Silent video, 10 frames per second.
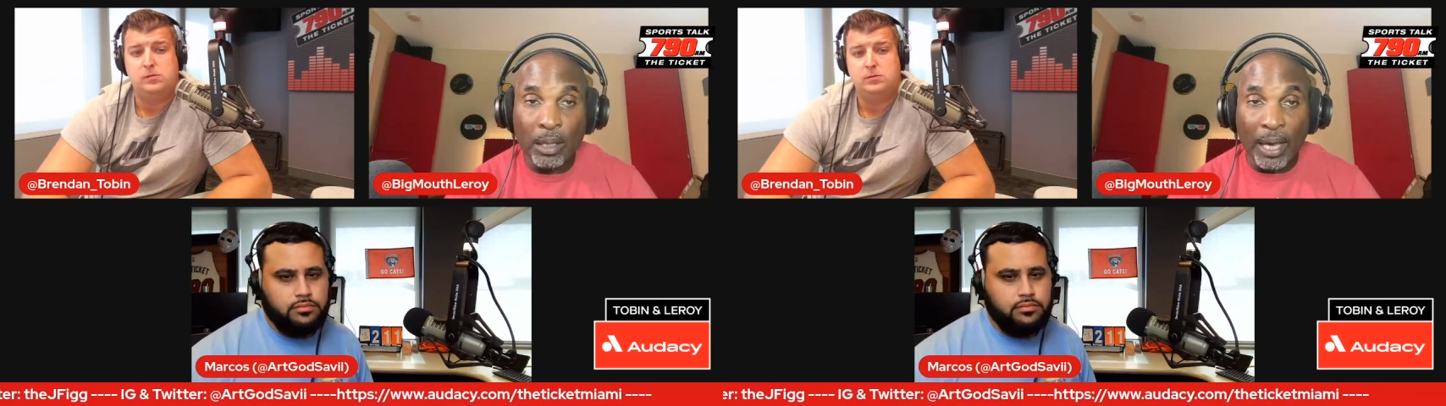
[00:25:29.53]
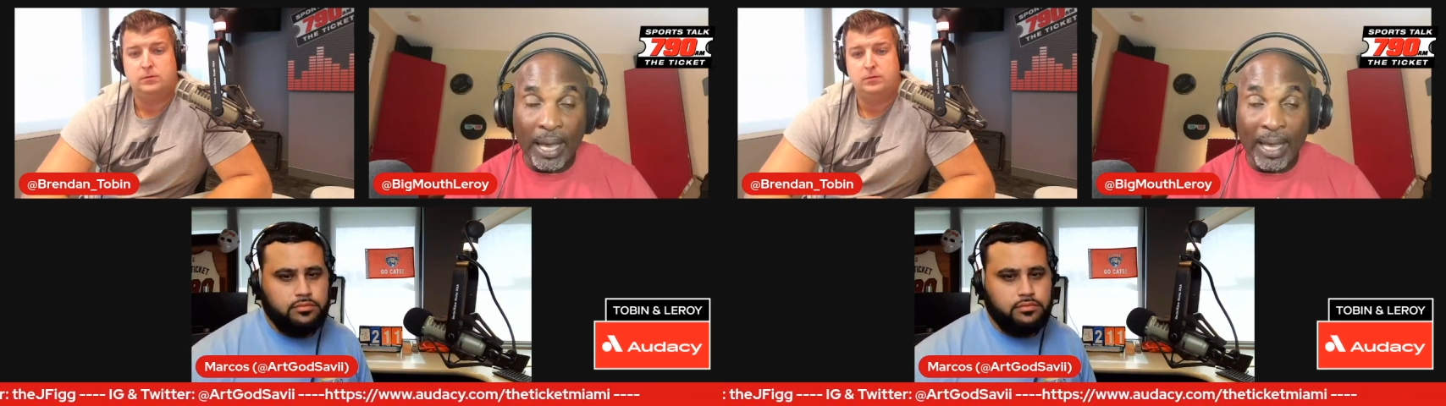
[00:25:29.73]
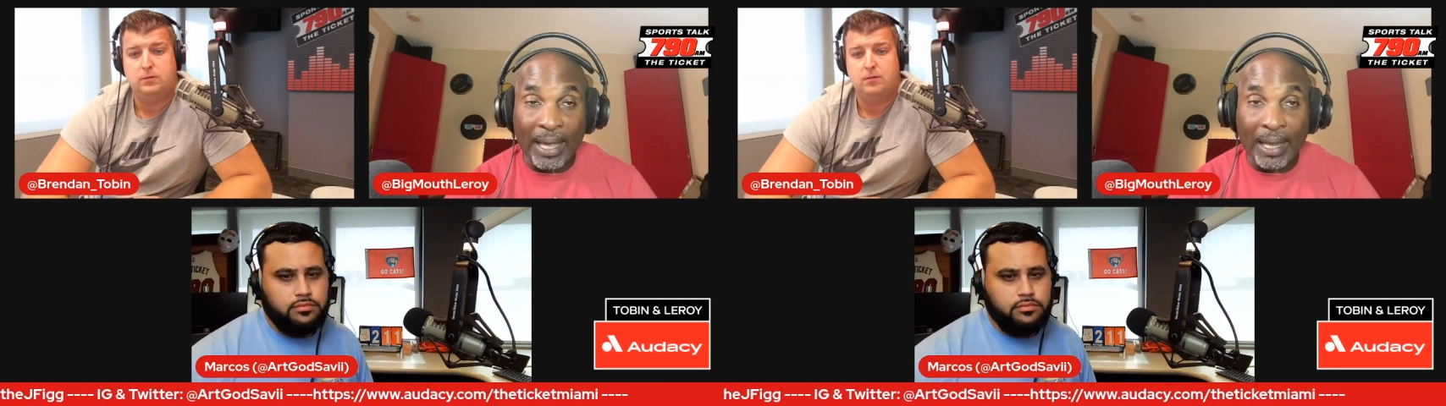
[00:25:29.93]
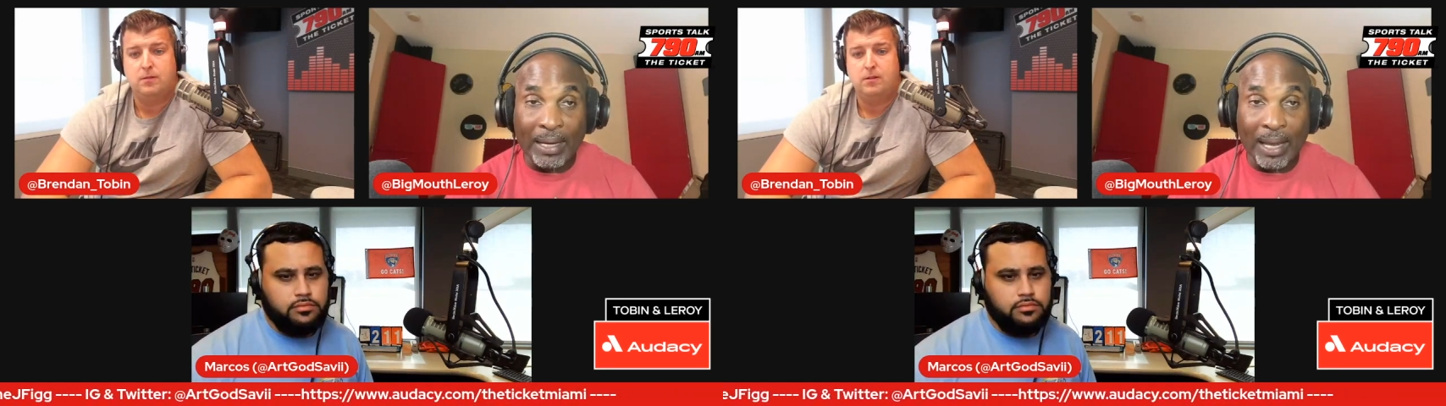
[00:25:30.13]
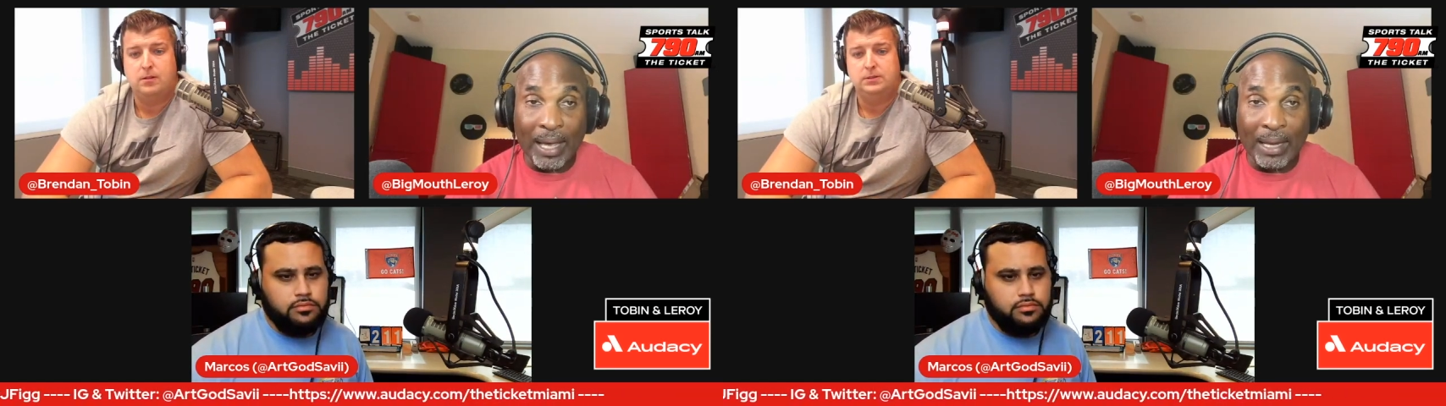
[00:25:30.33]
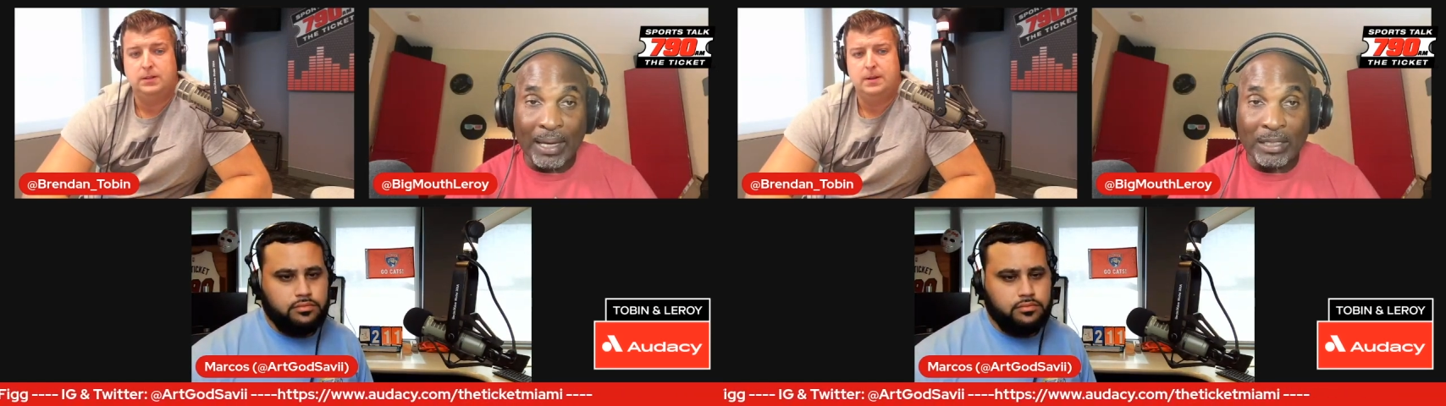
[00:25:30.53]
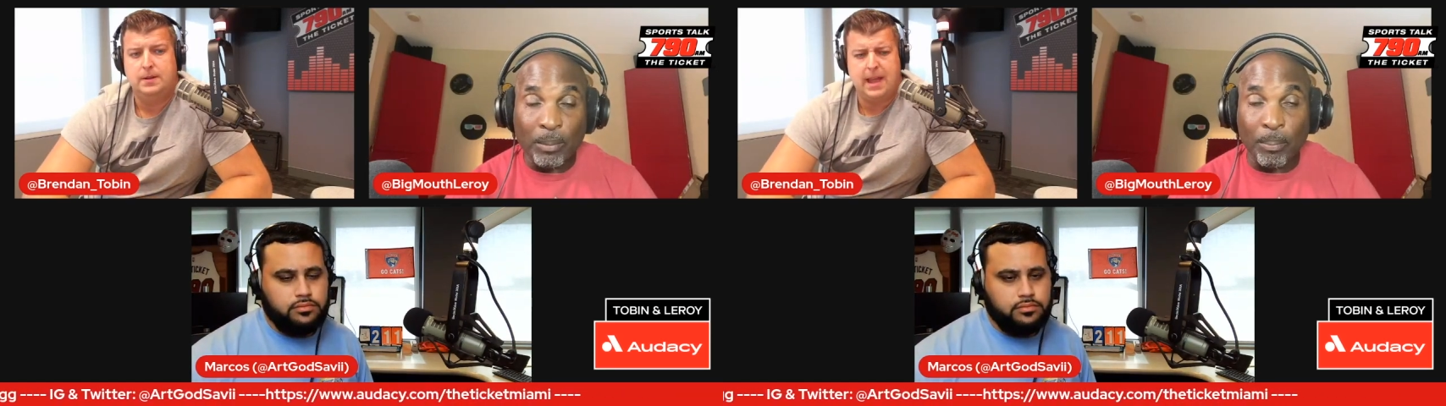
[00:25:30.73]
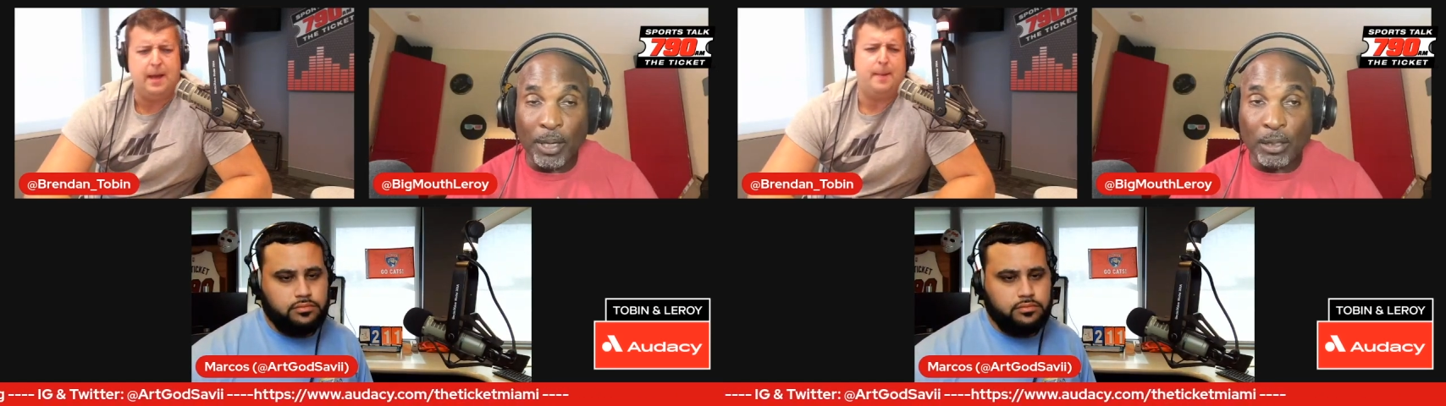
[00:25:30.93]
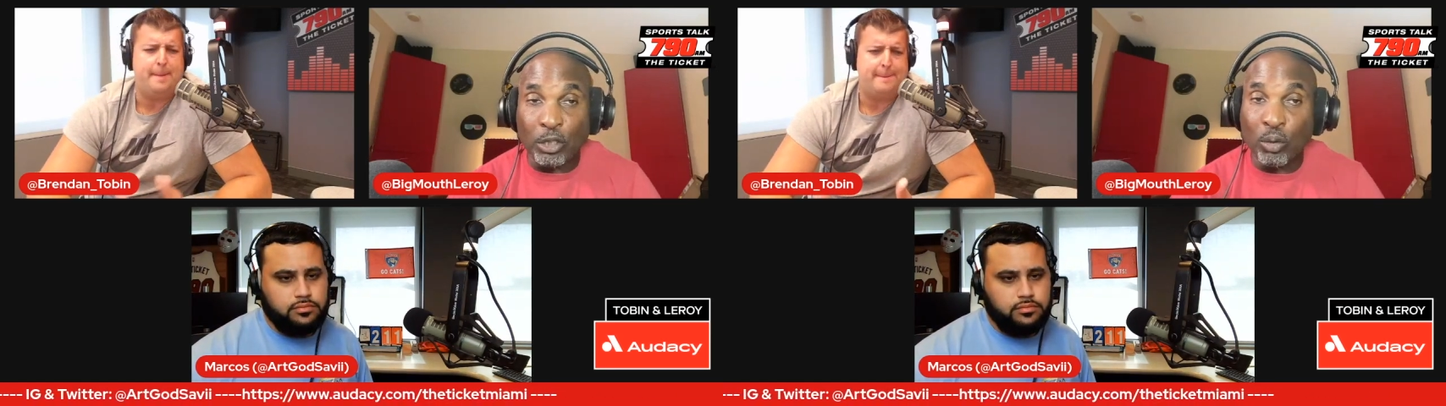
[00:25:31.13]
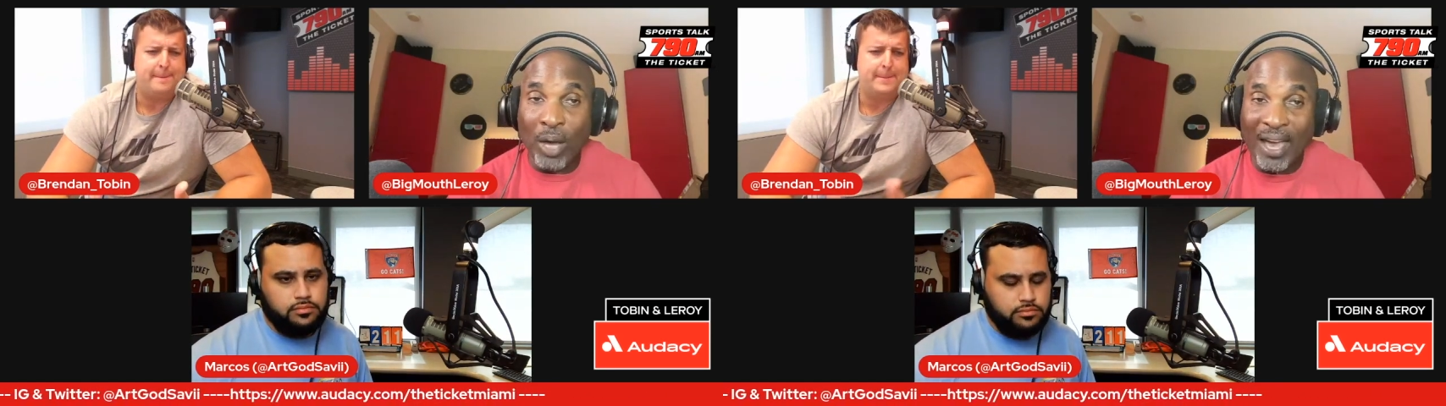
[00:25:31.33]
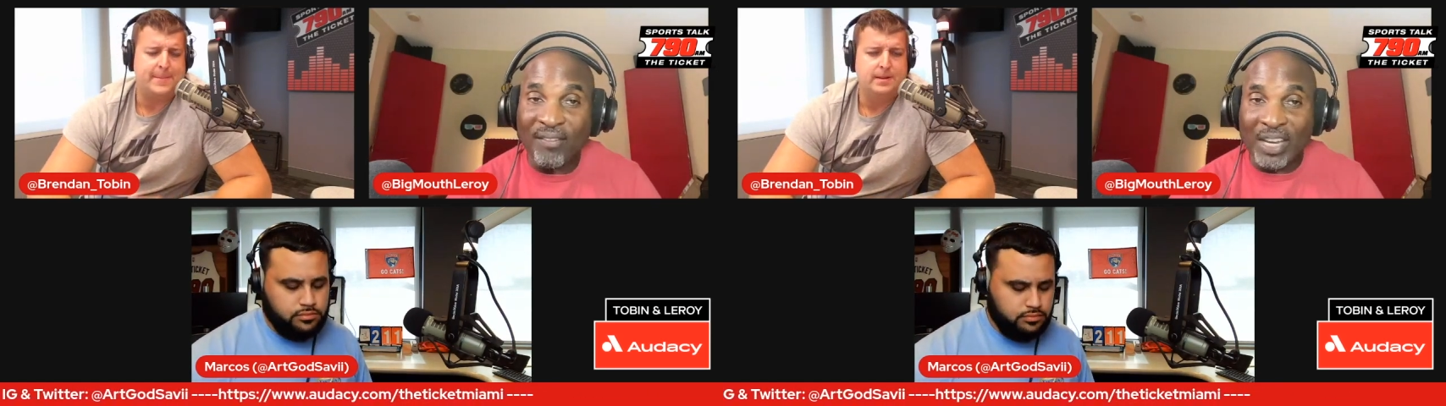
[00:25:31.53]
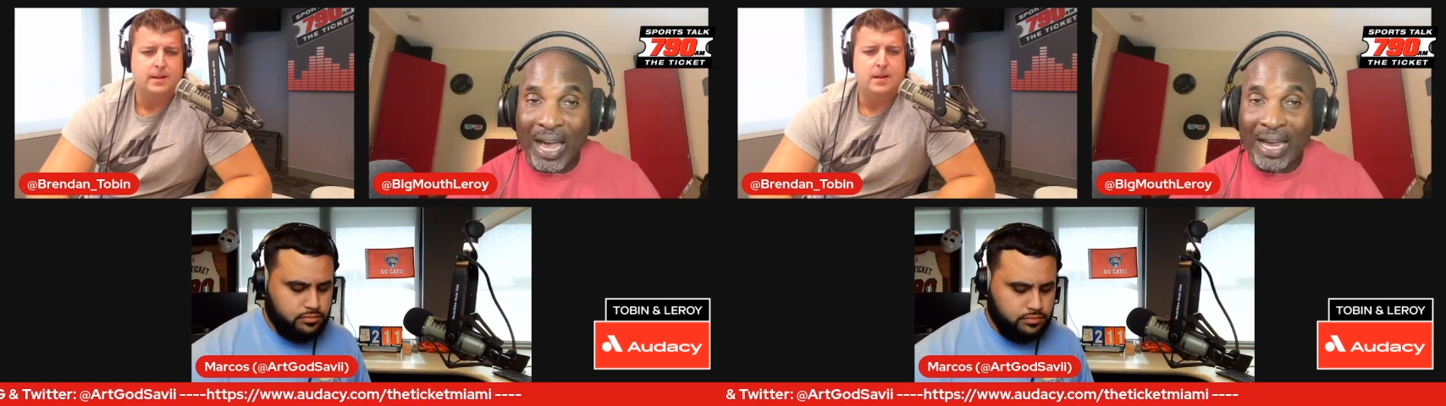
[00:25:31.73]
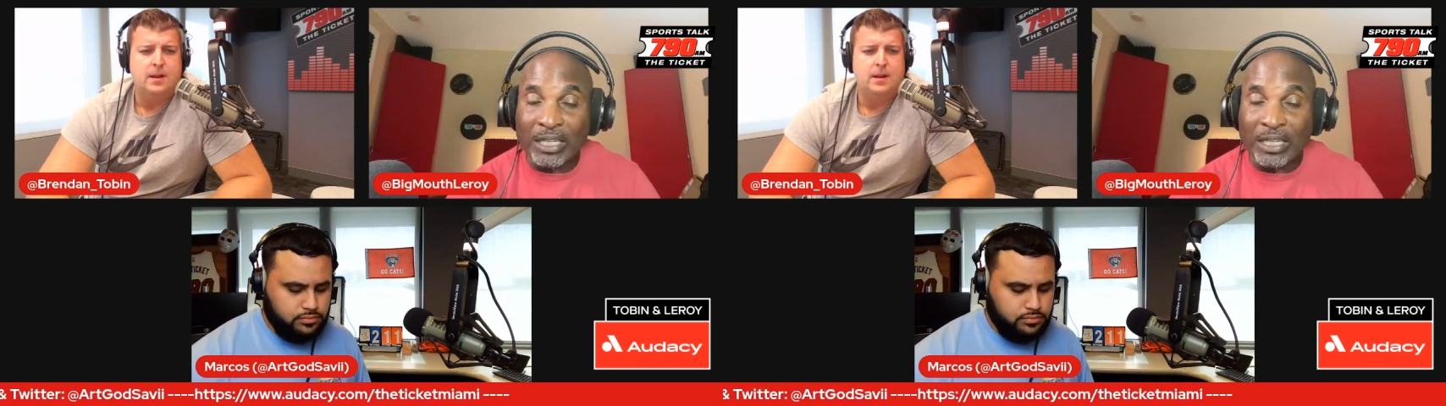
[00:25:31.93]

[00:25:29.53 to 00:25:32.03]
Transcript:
Speaker 1: and and it's yeah. but you have an idea